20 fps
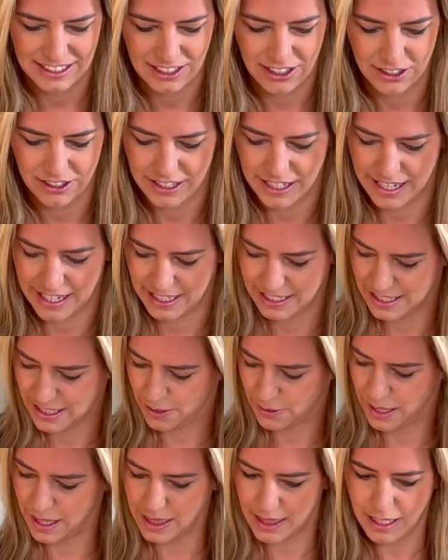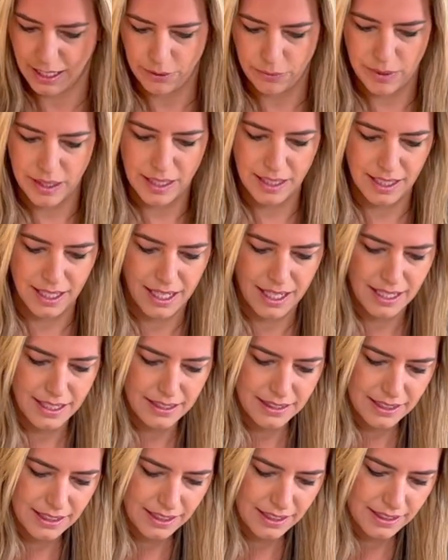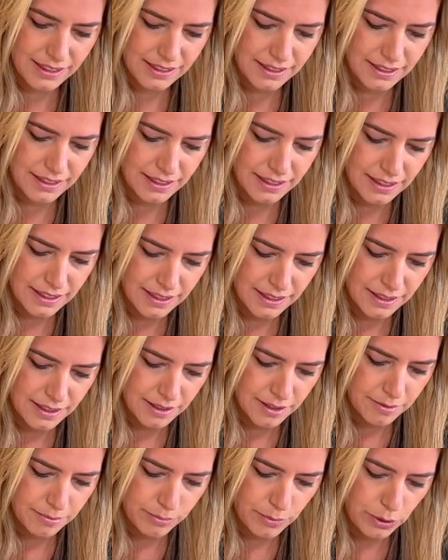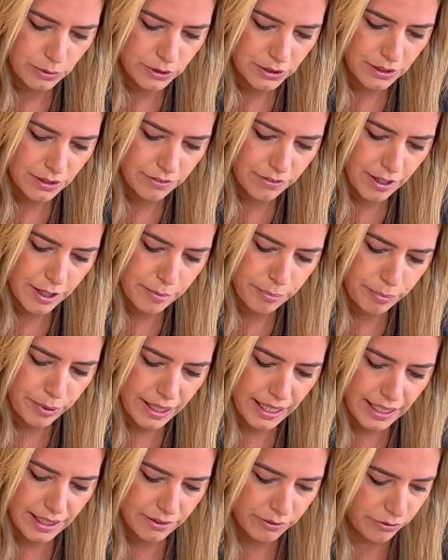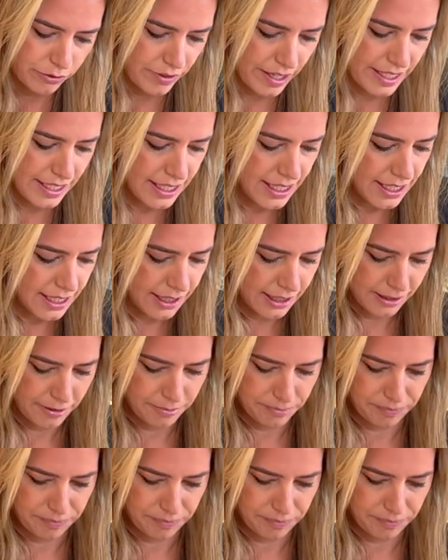All right, so I think we got most of our paint ready.